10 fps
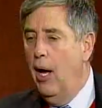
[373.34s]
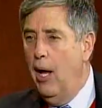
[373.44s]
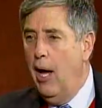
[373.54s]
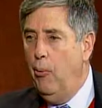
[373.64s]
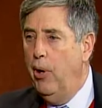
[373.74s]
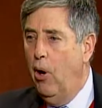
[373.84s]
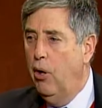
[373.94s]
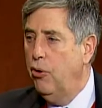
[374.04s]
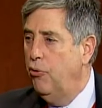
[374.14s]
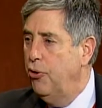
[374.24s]
I would
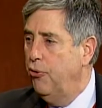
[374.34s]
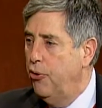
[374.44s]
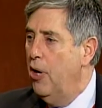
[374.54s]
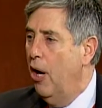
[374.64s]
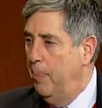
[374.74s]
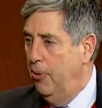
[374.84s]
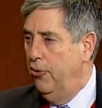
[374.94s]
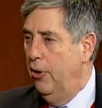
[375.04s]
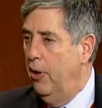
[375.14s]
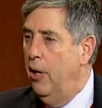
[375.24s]
argue just the opposite.